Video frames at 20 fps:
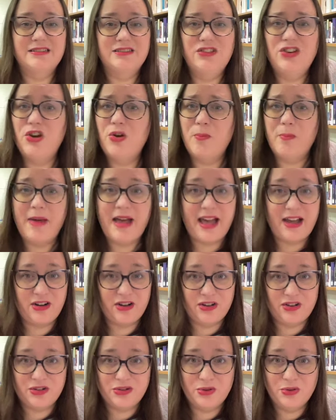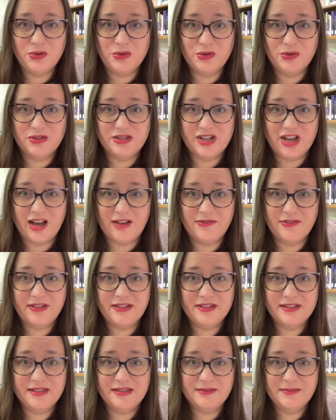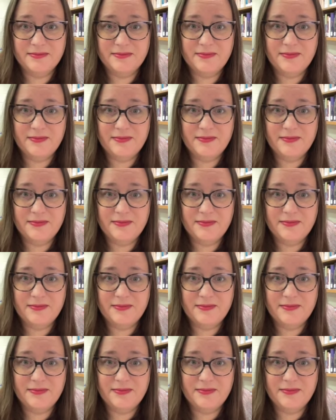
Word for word: no matter who holds office.